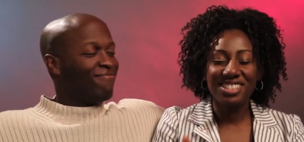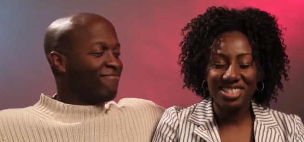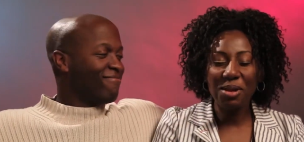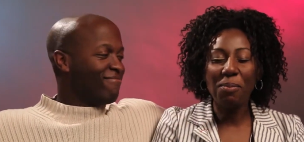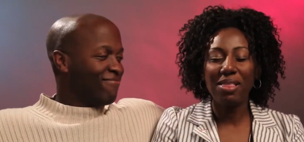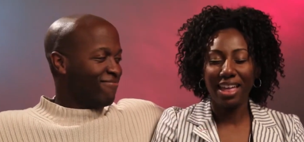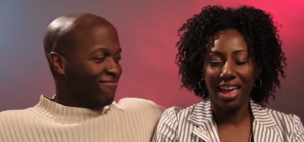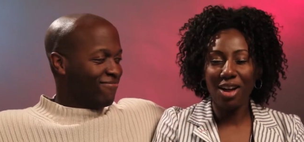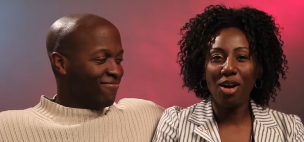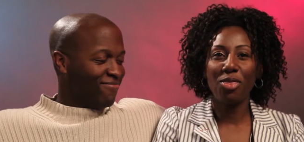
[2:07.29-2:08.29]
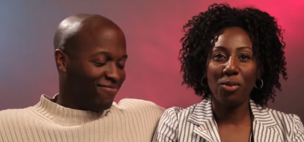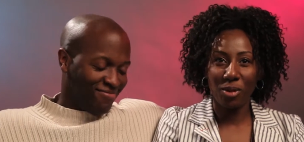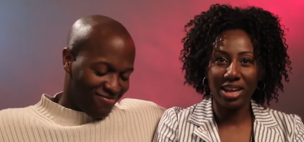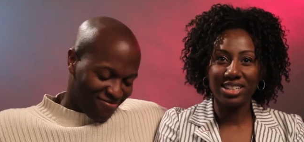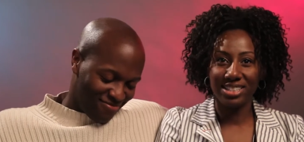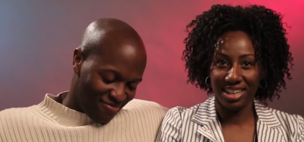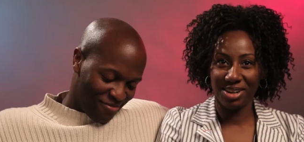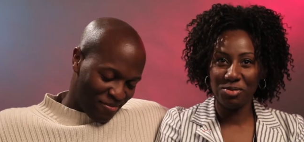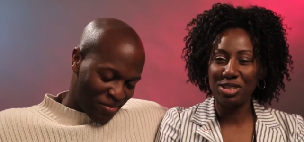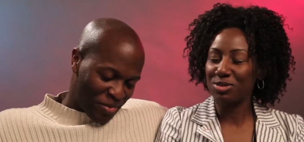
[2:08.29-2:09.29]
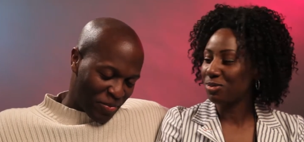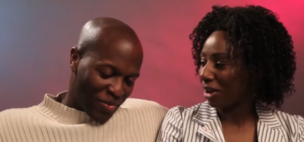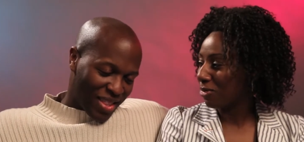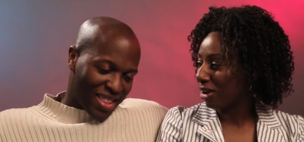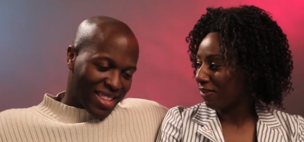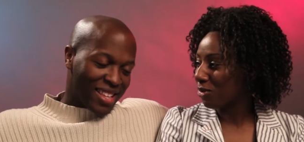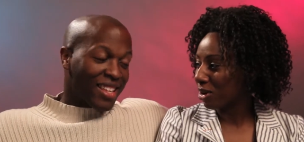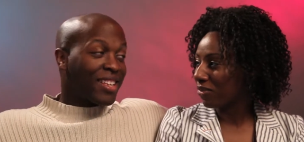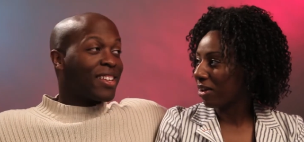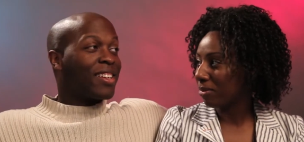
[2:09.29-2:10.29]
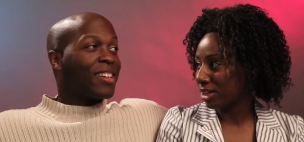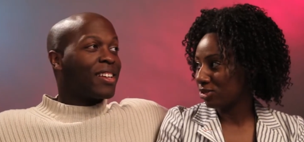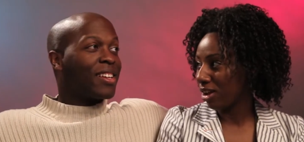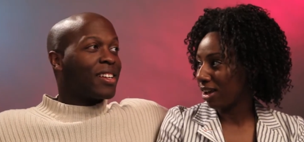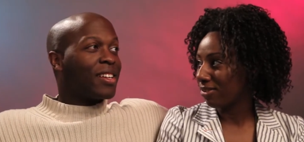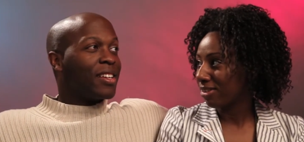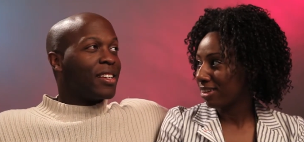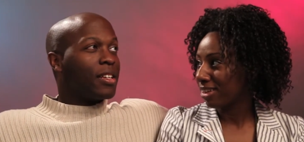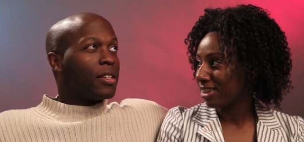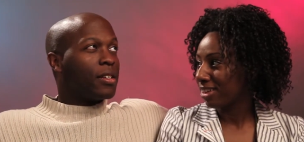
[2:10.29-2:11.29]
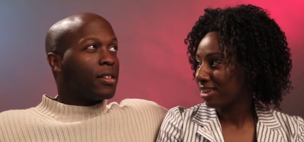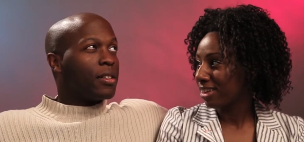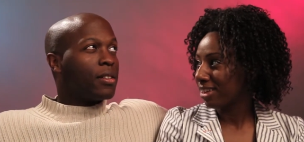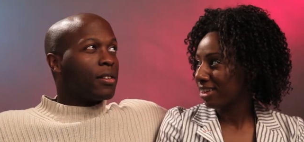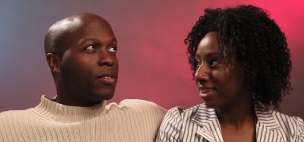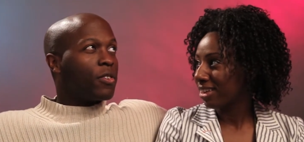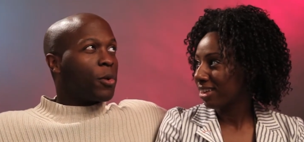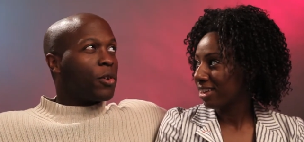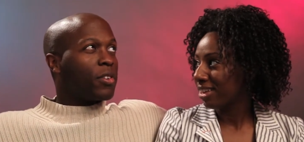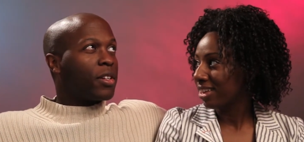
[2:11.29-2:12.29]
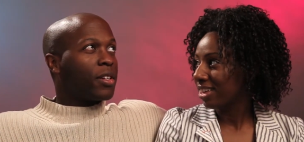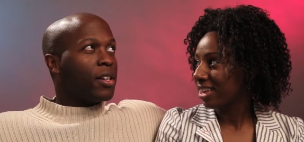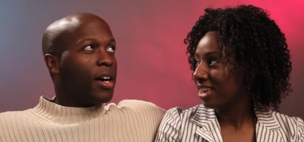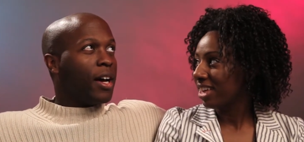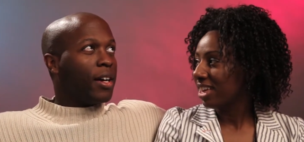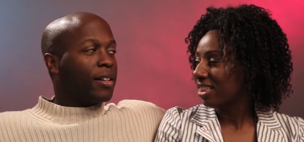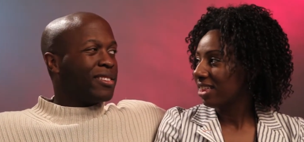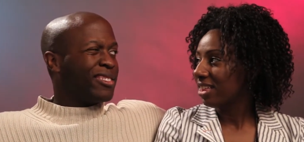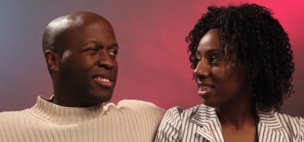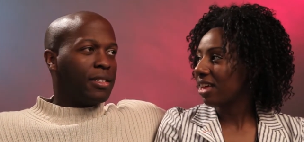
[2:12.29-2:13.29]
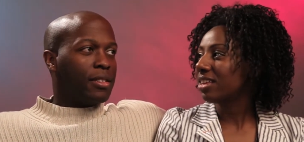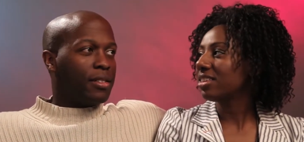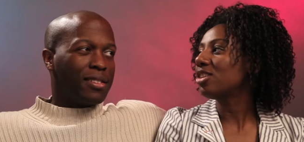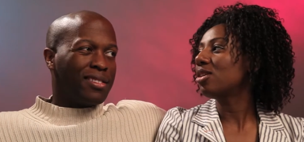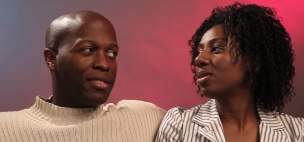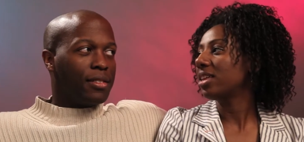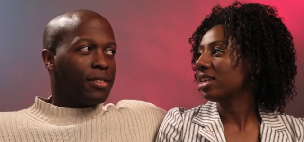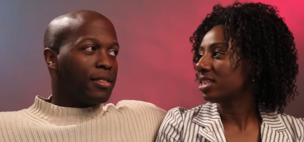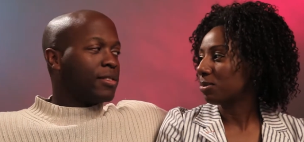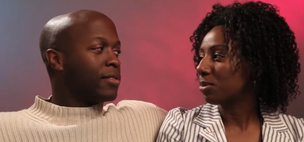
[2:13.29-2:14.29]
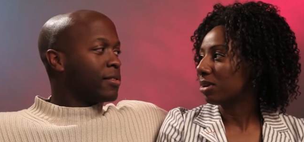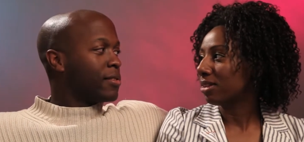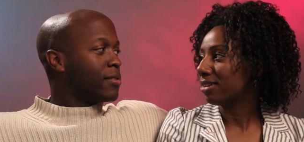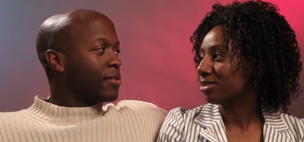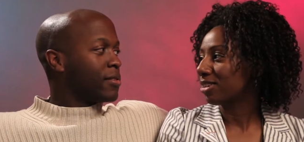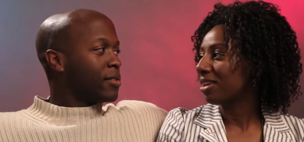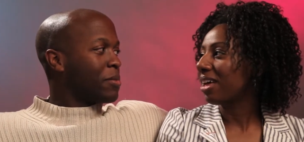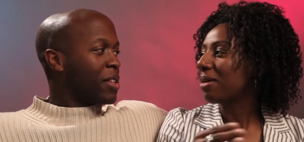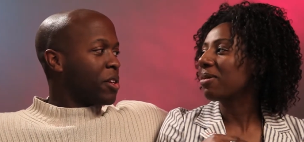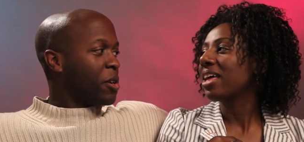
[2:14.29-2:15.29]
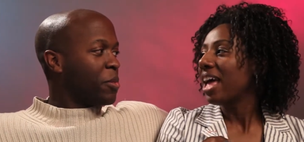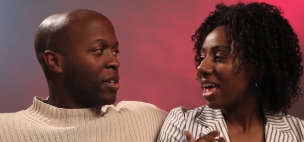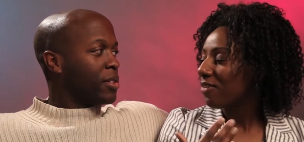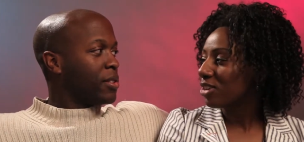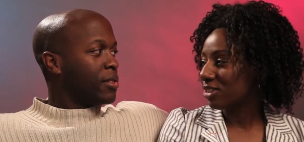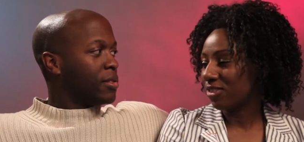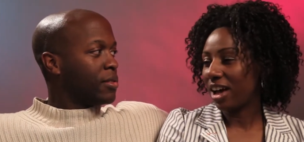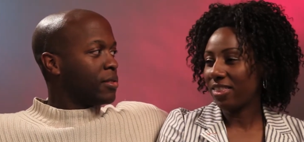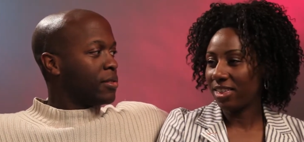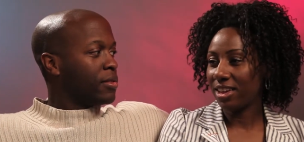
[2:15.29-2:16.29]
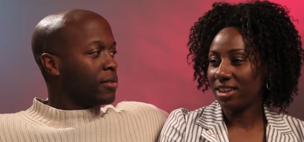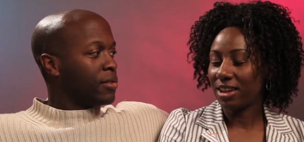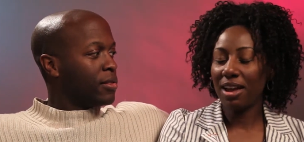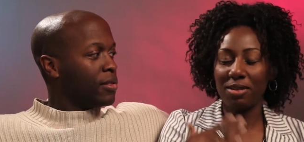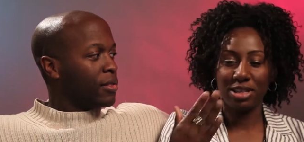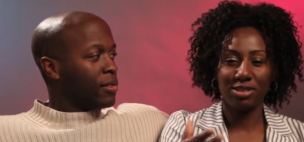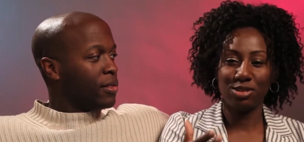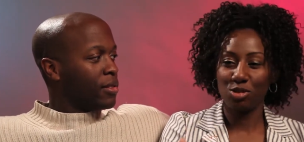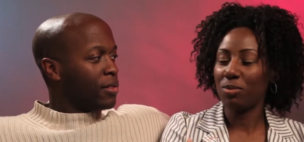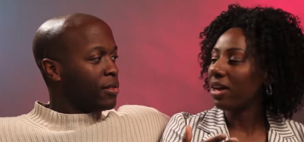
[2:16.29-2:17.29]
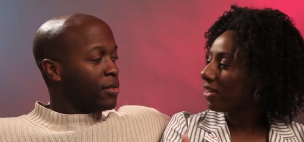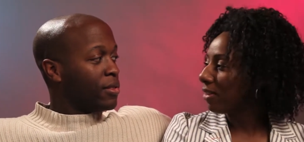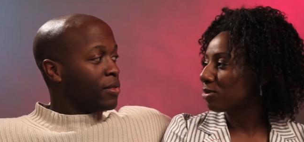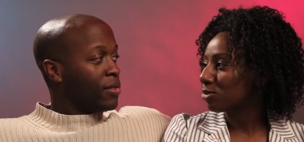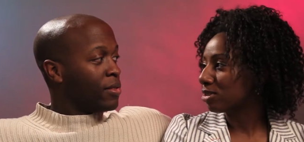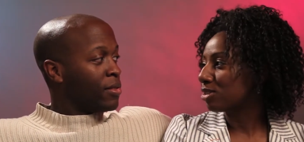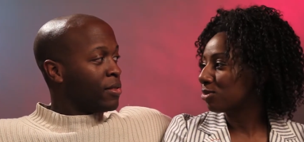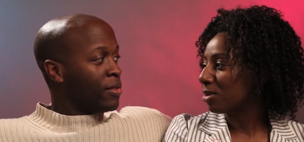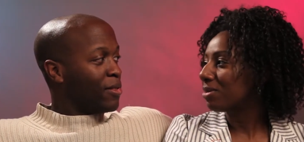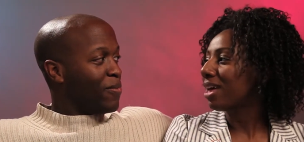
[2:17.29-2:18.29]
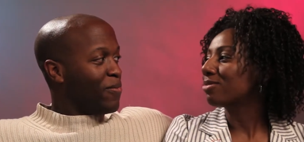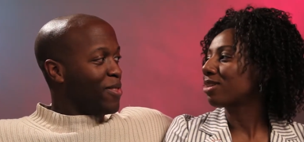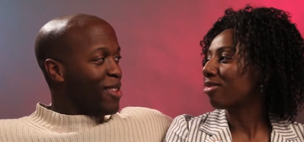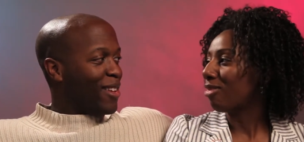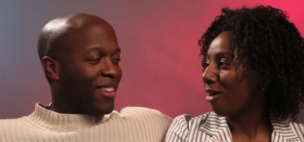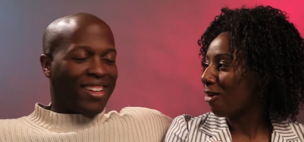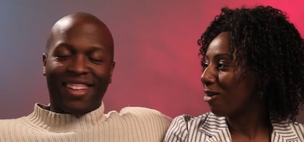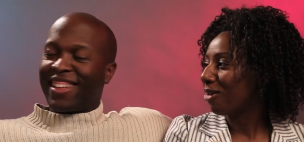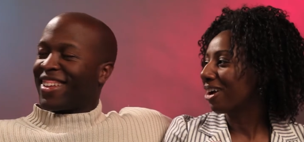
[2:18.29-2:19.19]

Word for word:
Speaker 1: to play on the way to Denton, which was like, what, a 45 minute drive from Irving. Uh, uh, you know what? That is a pretty long. About uh, thirty minutes. First of all, I think I'll get to the story, but I think that was really sweet. But that was a long.